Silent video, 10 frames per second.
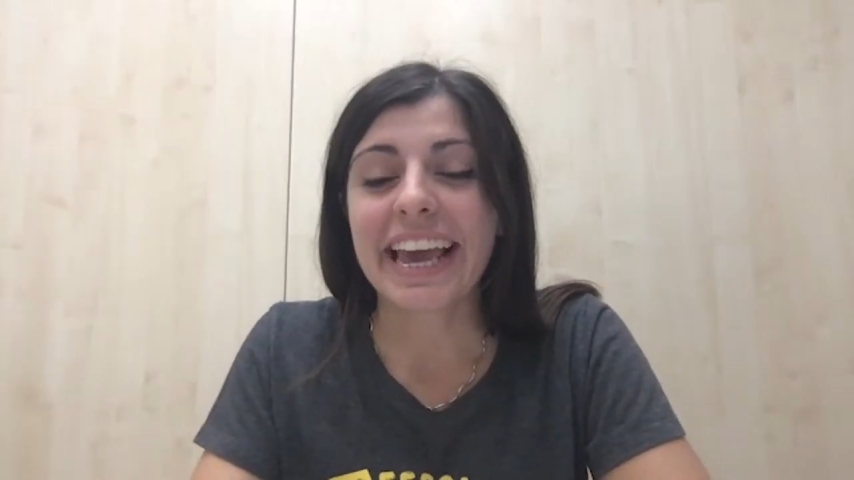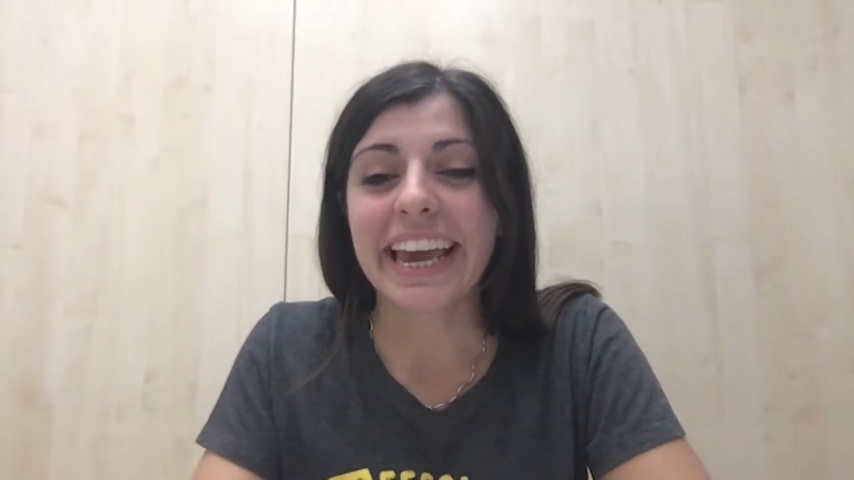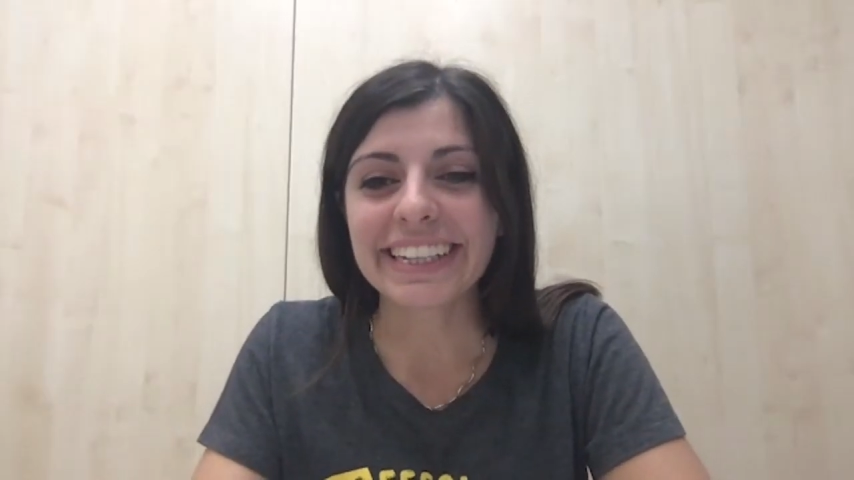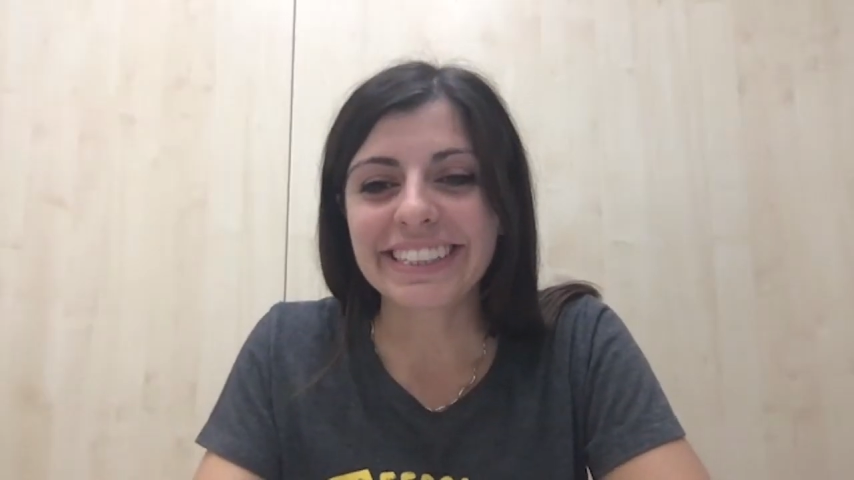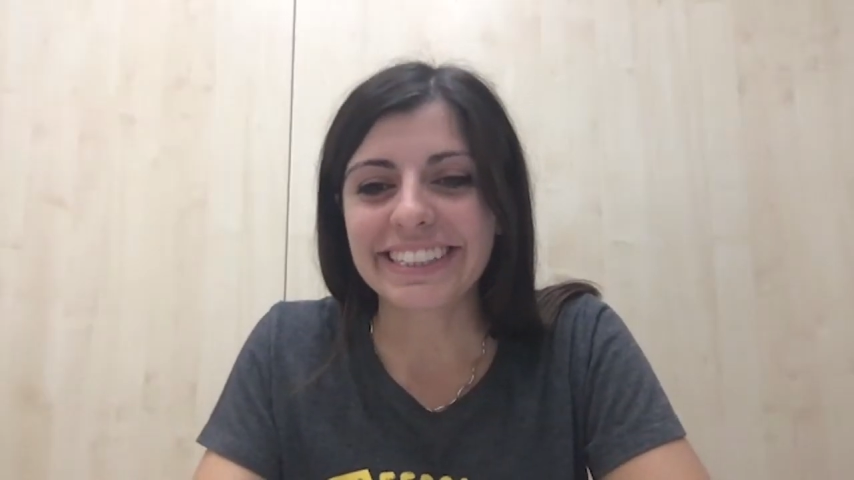
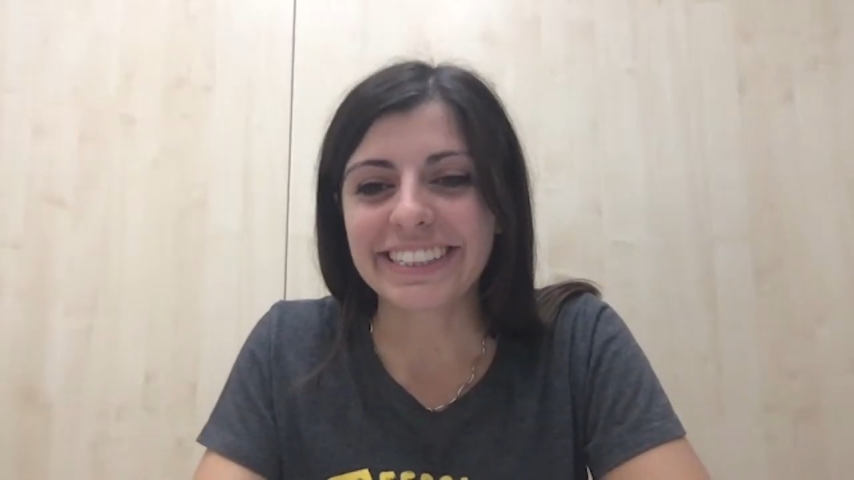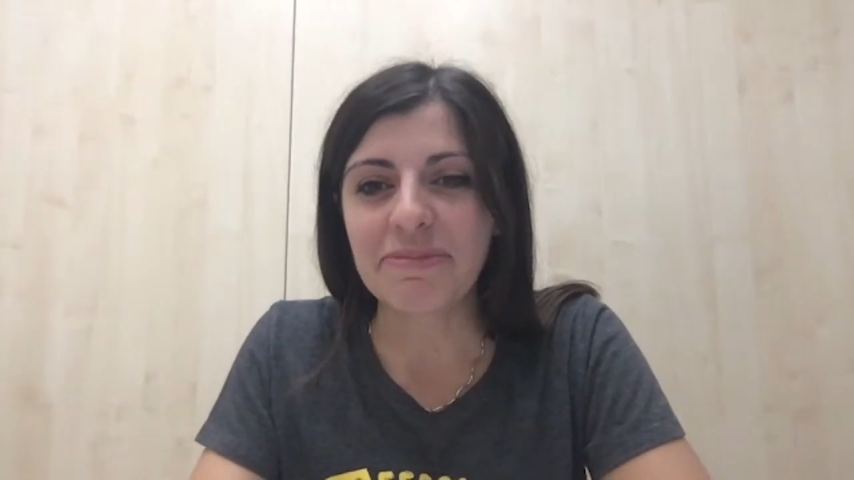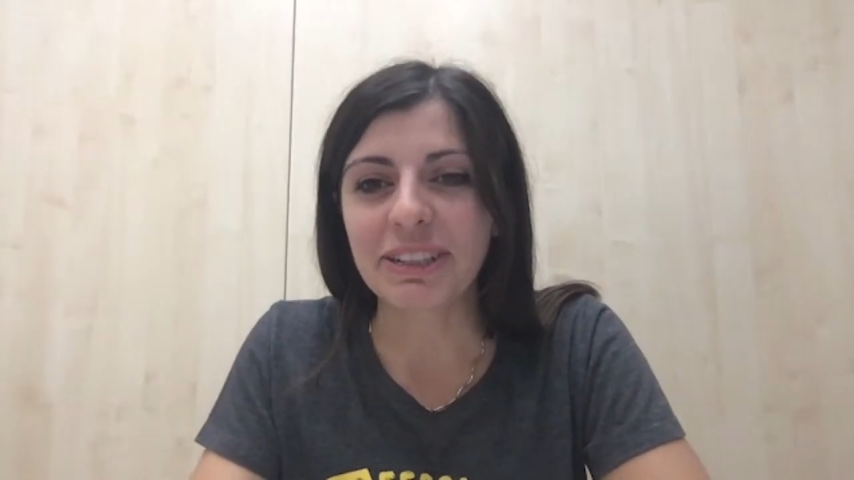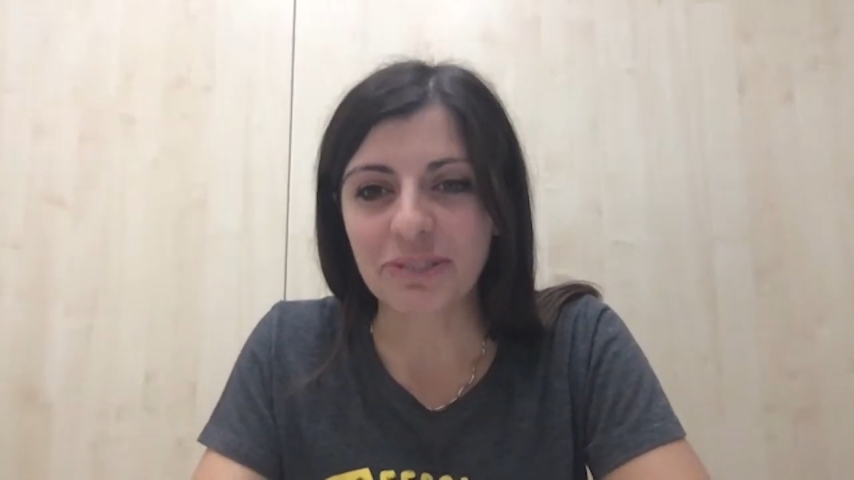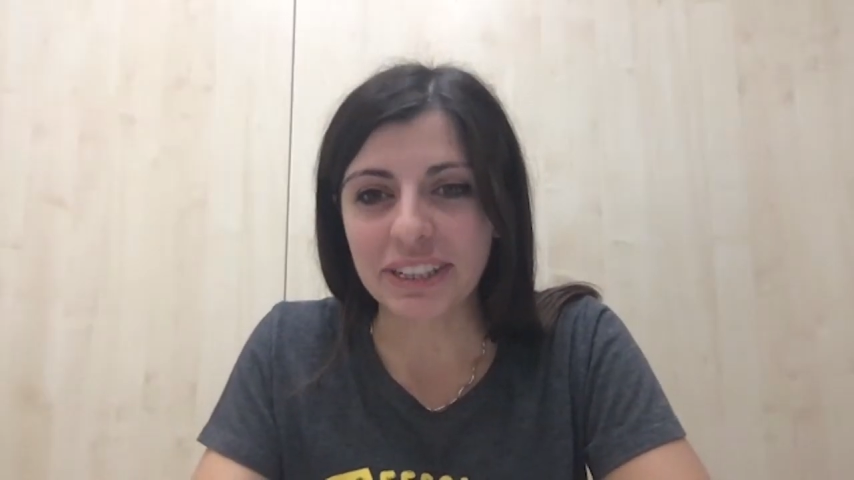age is the
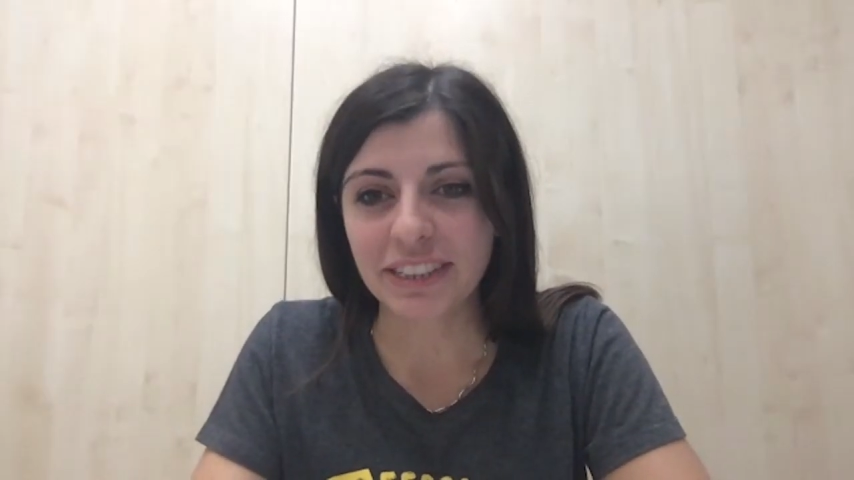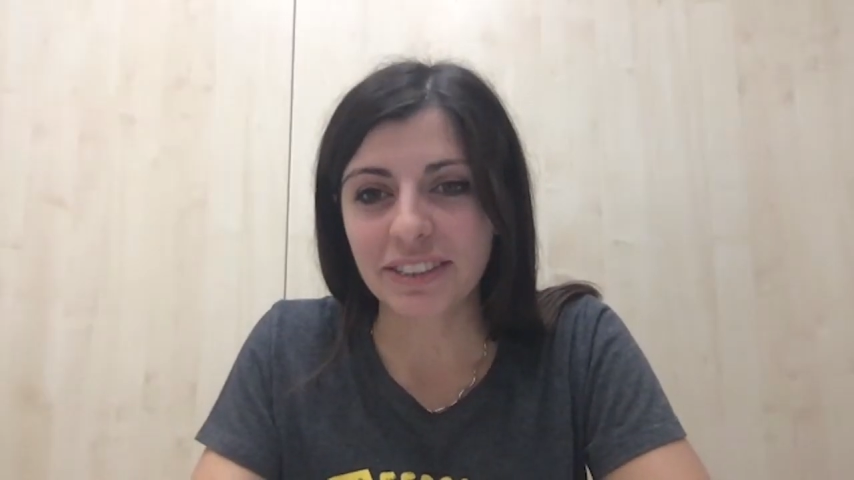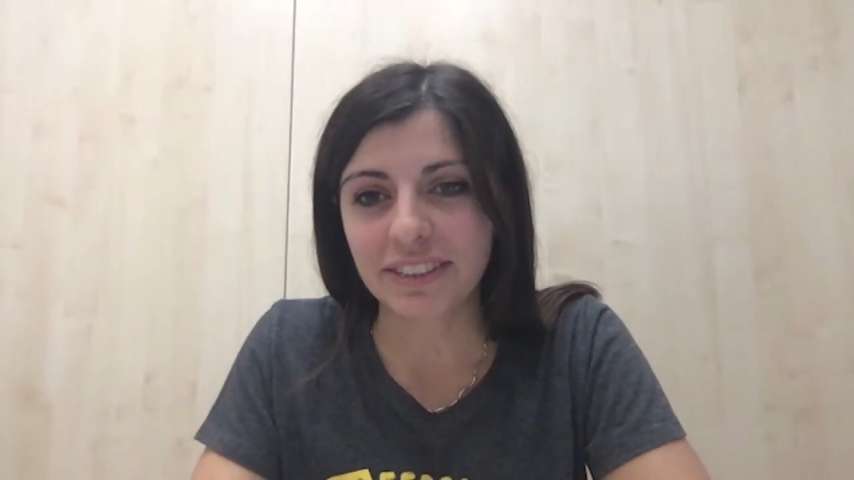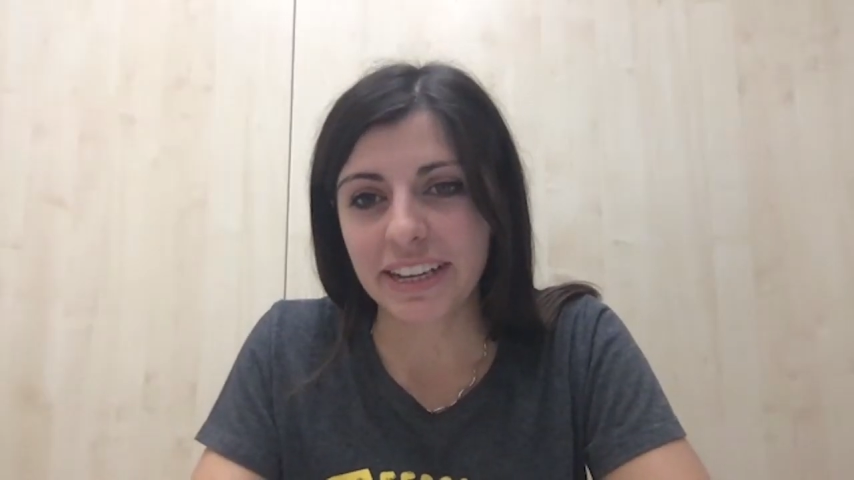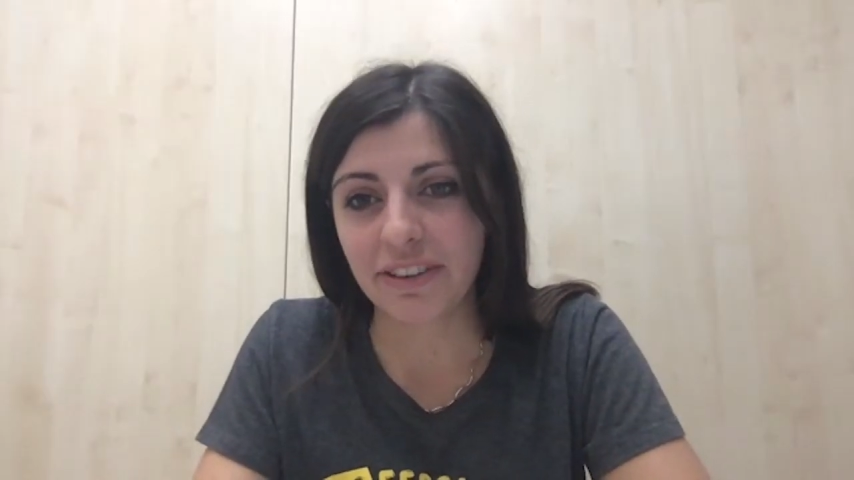main
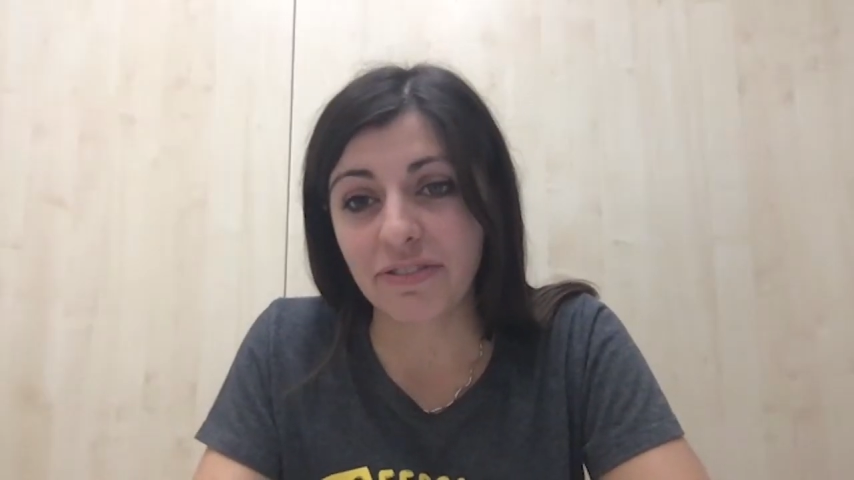risk